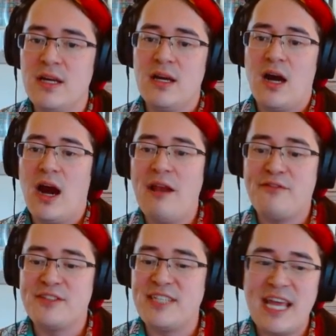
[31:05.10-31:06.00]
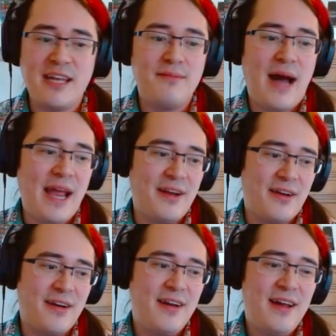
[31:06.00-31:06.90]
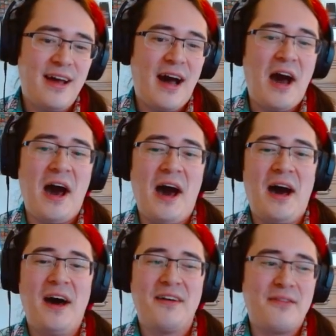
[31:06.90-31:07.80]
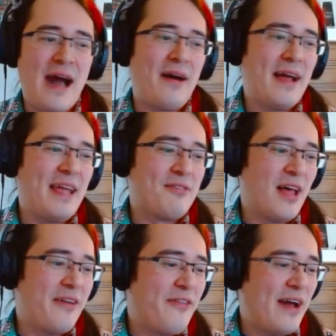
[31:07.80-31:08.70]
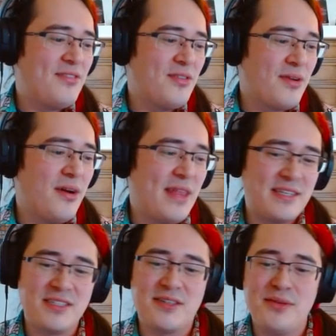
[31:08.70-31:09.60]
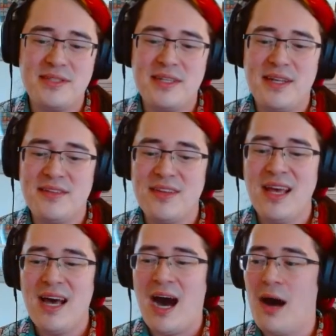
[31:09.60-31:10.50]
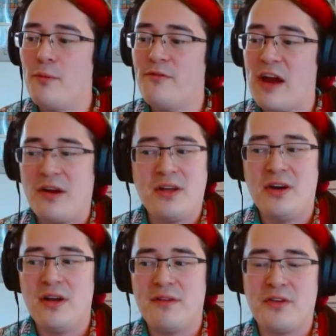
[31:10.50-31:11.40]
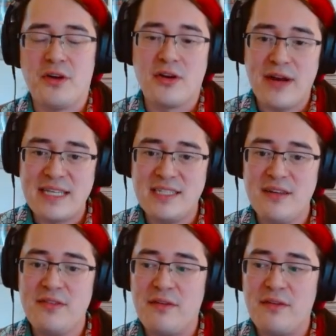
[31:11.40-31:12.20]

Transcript: All right, Forsaken Miner. Wow, I gave a lot of 5s in a row. That's just a coincidence. Very good if you're aggressive.